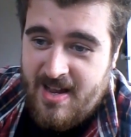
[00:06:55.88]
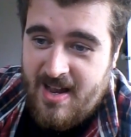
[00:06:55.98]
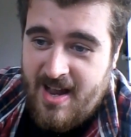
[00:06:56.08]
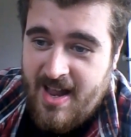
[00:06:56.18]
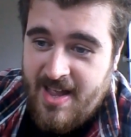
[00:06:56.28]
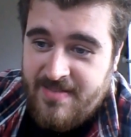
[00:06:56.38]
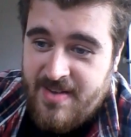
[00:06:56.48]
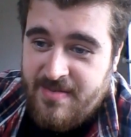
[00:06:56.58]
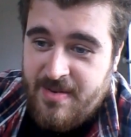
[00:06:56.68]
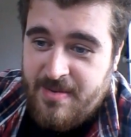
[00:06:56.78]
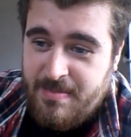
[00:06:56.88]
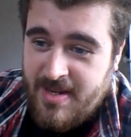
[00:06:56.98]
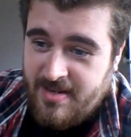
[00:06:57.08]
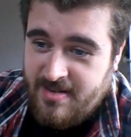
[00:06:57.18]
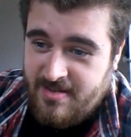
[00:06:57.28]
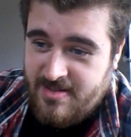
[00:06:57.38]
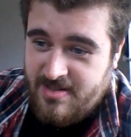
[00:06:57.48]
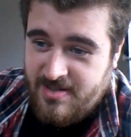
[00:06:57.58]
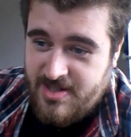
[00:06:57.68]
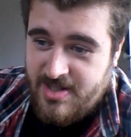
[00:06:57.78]
I have never been on
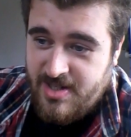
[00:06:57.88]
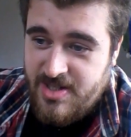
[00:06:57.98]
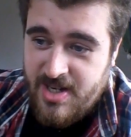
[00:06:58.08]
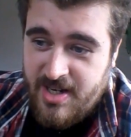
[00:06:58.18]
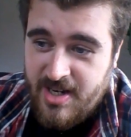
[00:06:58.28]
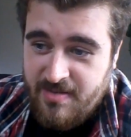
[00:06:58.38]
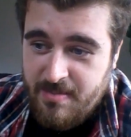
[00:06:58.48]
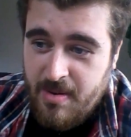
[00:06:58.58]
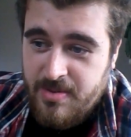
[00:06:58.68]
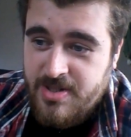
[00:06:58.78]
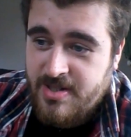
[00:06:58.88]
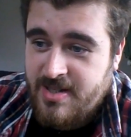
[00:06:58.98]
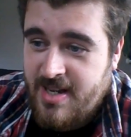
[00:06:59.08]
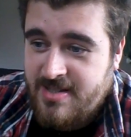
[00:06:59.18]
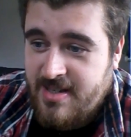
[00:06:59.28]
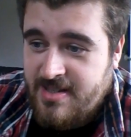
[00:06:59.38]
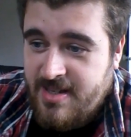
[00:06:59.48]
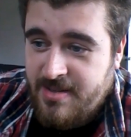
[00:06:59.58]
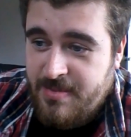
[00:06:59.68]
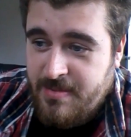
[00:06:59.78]
such a journey of emotion as I
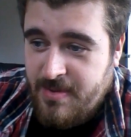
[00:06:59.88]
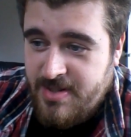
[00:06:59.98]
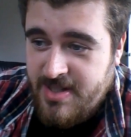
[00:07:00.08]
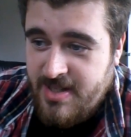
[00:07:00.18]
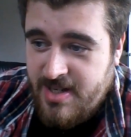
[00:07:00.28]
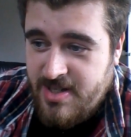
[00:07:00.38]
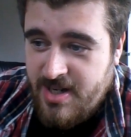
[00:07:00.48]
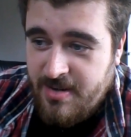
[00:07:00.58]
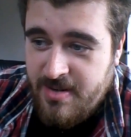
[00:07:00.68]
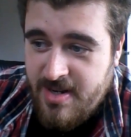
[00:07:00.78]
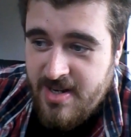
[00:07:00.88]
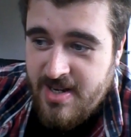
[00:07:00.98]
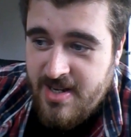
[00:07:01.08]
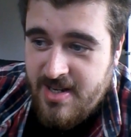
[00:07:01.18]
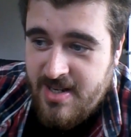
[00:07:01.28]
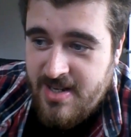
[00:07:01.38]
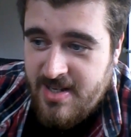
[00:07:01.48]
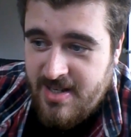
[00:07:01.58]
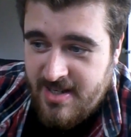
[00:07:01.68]
did when watching this show. It